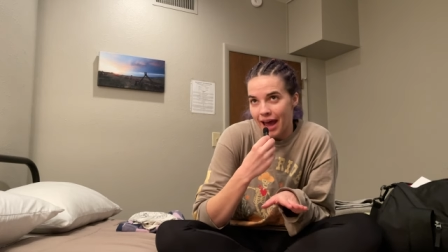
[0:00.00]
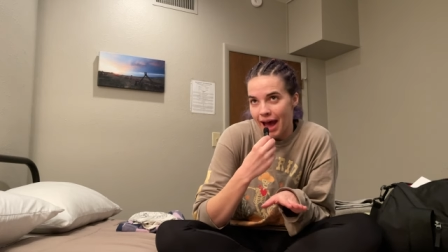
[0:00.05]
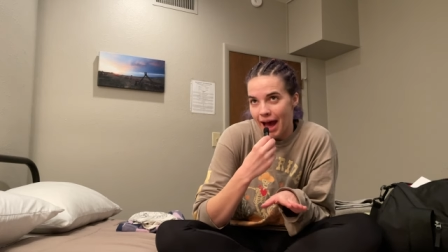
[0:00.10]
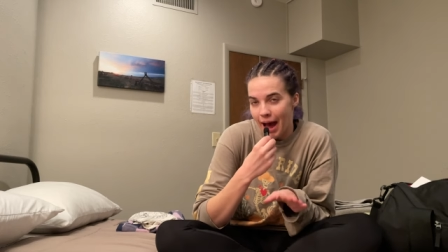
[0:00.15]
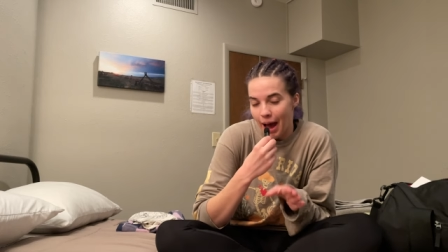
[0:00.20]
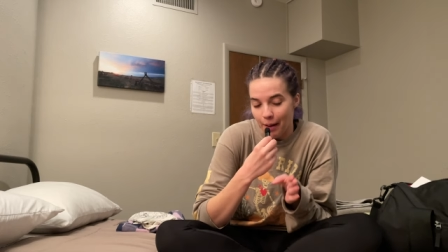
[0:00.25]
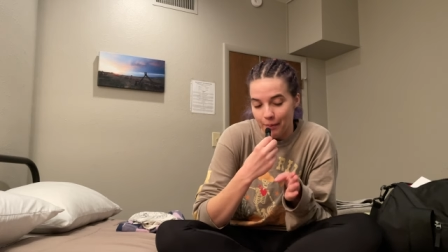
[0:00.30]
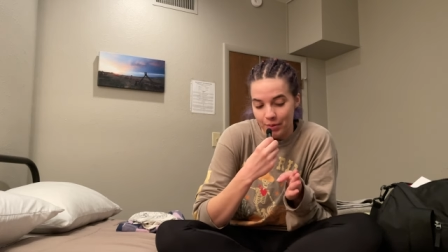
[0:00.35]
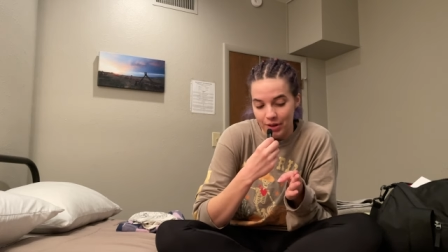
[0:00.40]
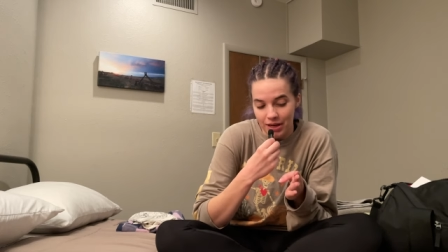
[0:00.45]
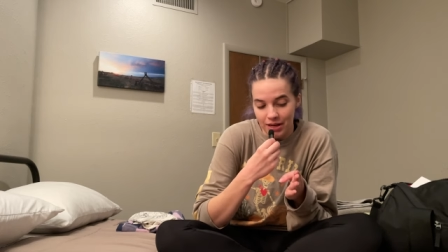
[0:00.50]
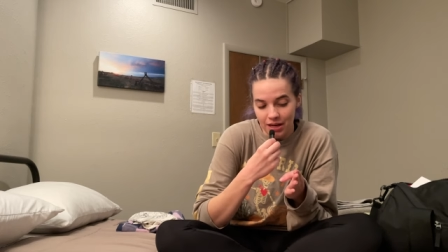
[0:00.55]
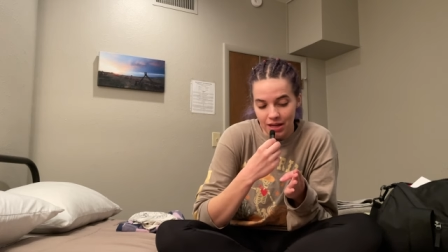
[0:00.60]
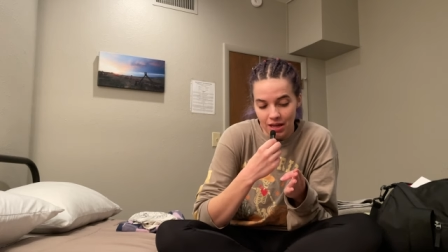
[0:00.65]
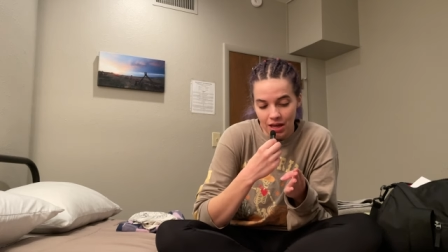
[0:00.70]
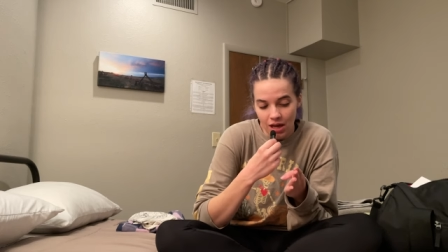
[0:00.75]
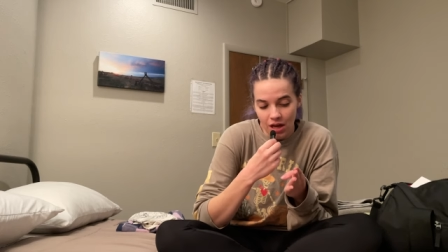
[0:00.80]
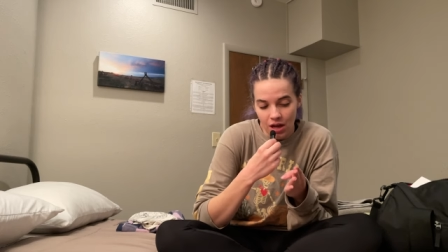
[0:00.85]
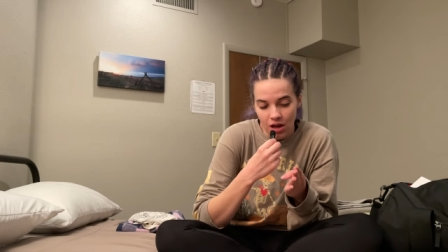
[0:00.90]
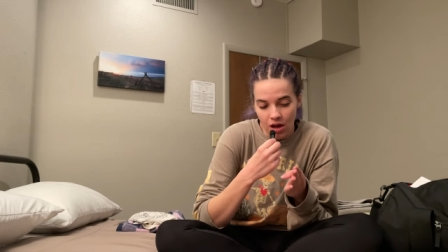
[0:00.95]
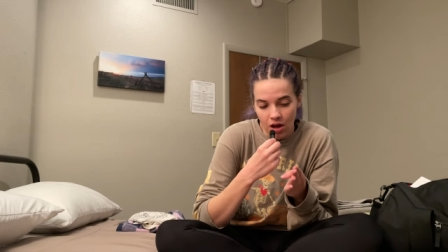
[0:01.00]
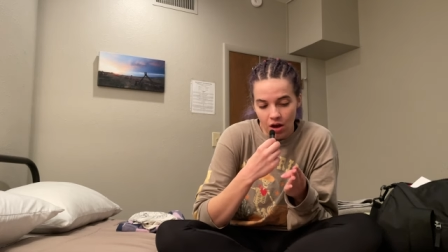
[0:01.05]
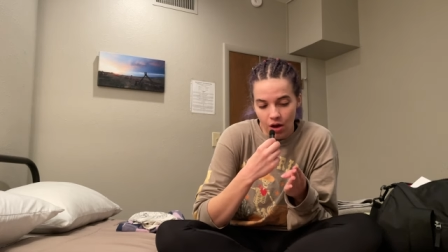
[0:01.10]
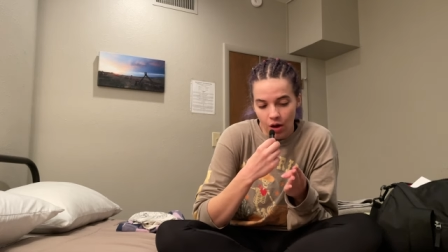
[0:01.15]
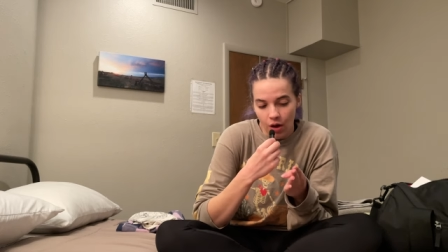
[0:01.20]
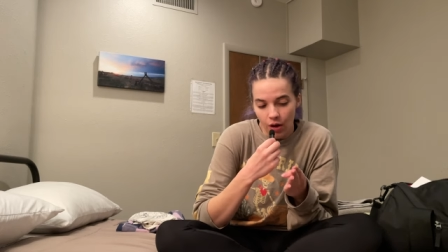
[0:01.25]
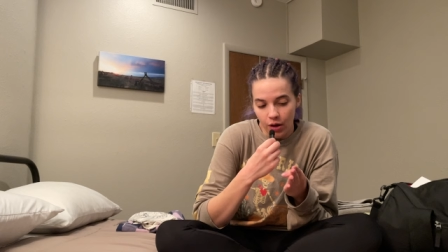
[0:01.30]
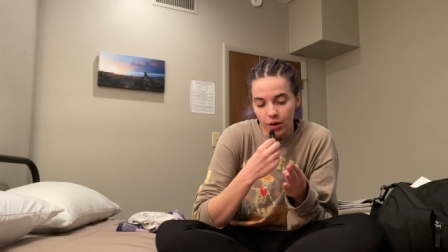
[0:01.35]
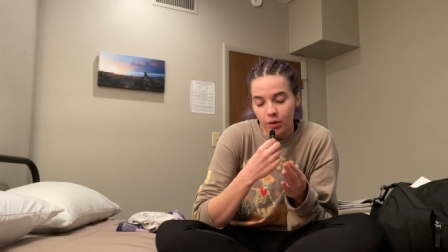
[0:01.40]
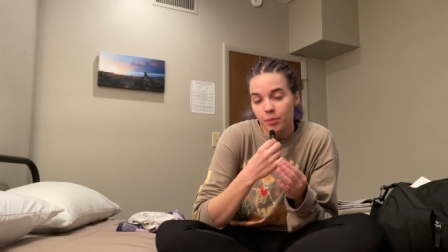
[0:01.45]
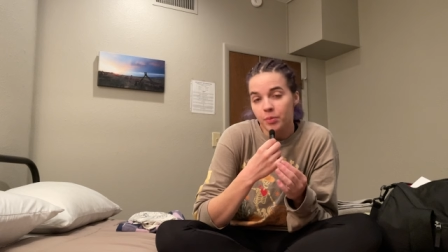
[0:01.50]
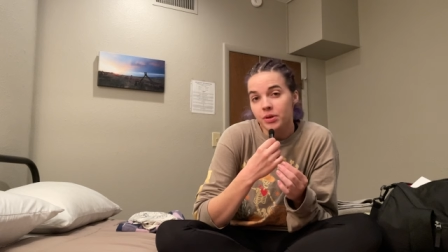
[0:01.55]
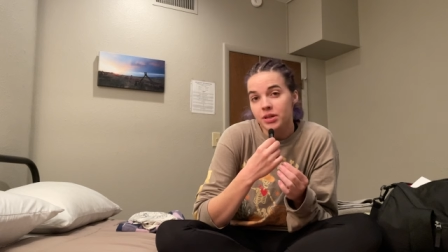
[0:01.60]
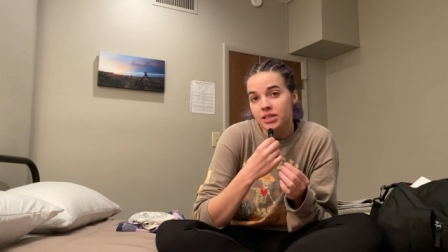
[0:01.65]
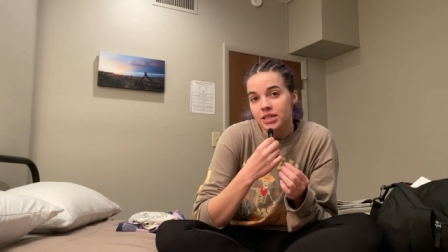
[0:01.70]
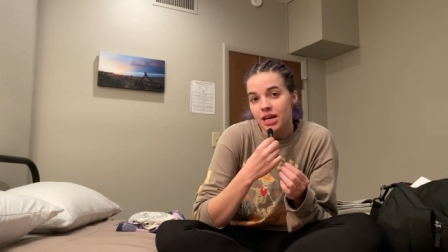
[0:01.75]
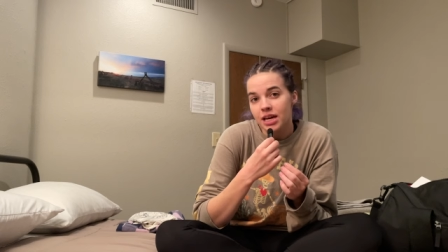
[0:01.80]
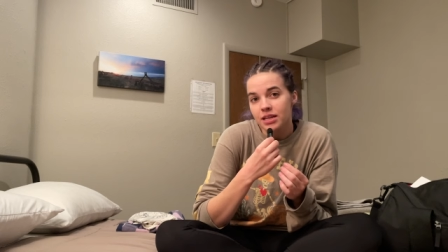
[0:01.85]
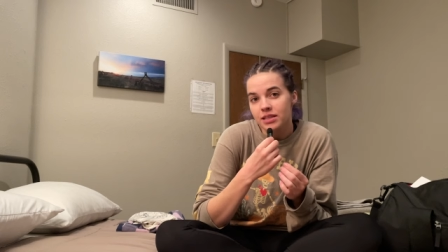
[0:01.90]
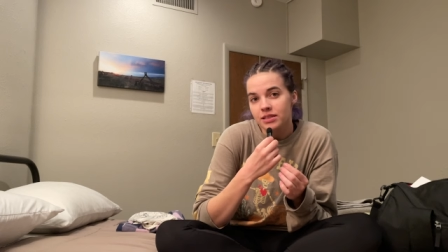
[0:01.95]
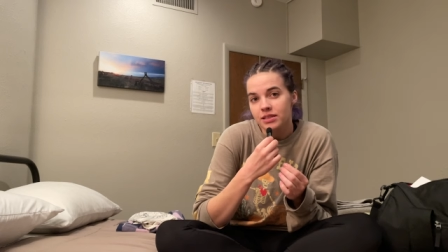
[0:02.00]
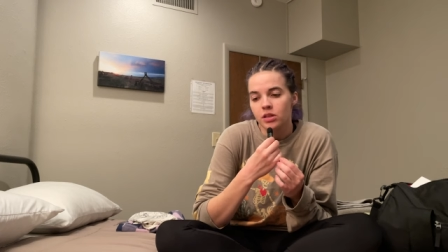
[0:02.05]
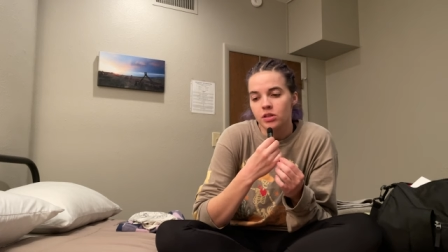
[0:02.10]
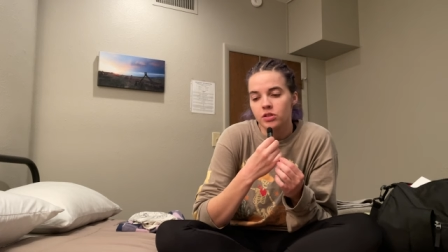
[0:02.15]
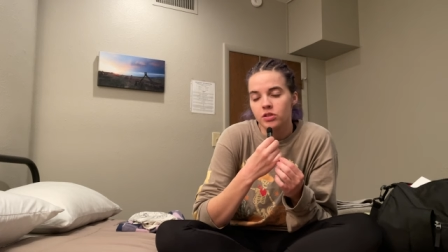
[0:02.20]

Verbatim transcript: happen on a pretest,